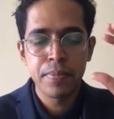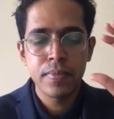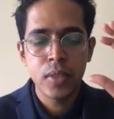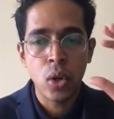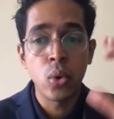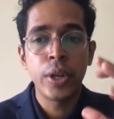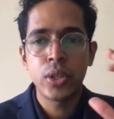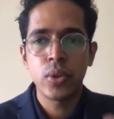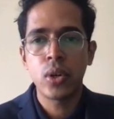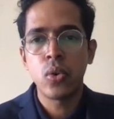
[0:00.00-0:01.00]
going
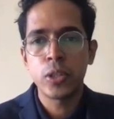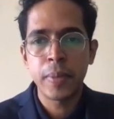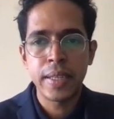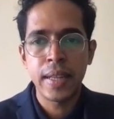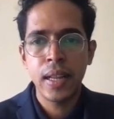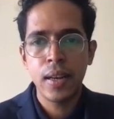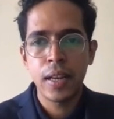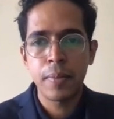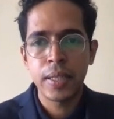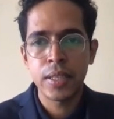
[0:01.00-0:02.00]
through the course material.
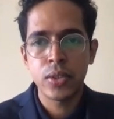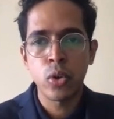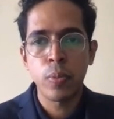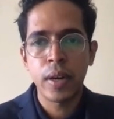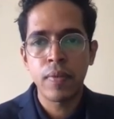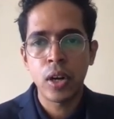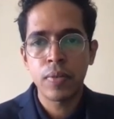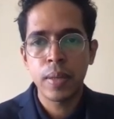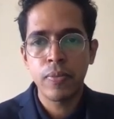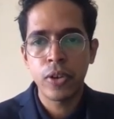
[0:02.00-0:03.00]
Let me just open one of
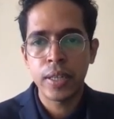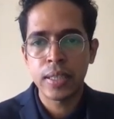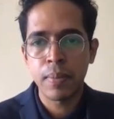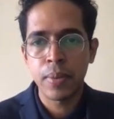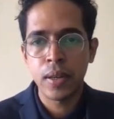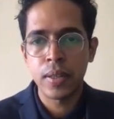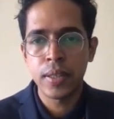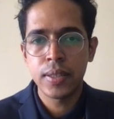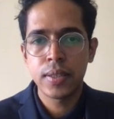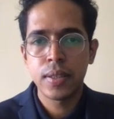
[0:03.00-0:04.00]
them, for example, this.